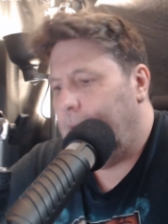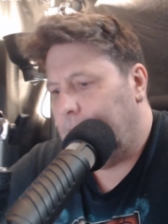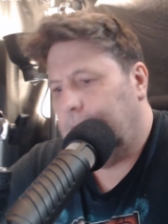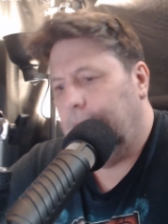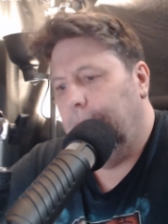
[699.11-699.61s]

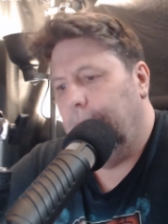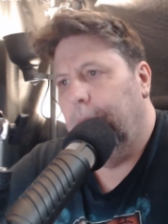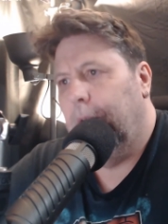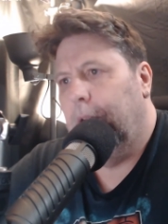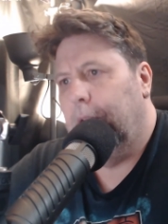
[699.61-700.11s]
Ask them.
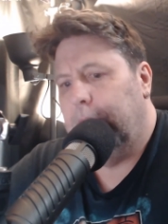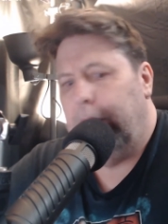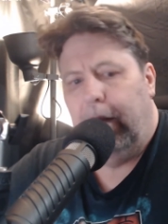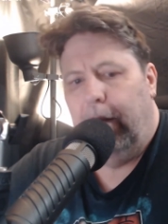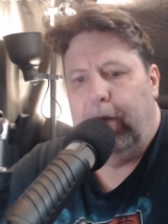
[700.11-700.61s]

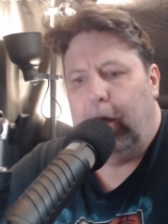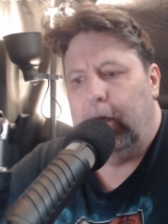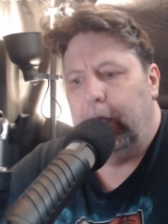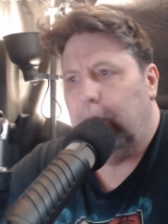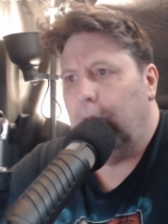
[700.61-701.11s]
Say, have you
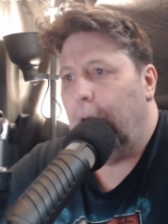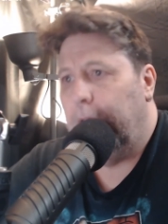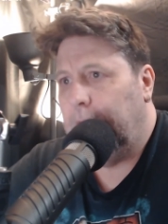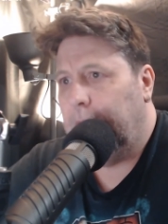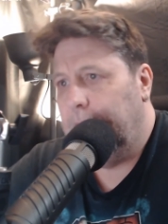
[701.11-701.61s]
got any
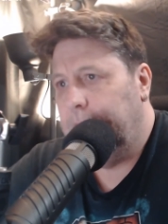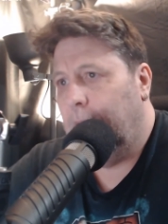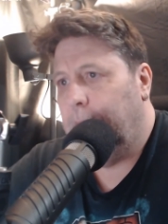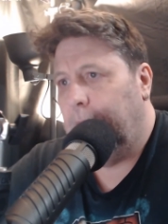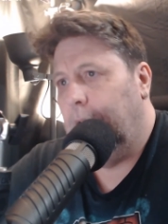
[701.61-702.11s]
stories you can
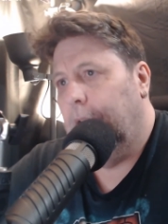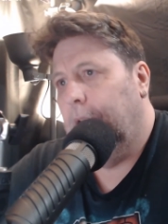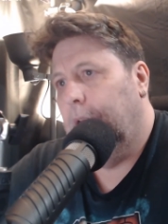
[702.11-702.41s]
tell me?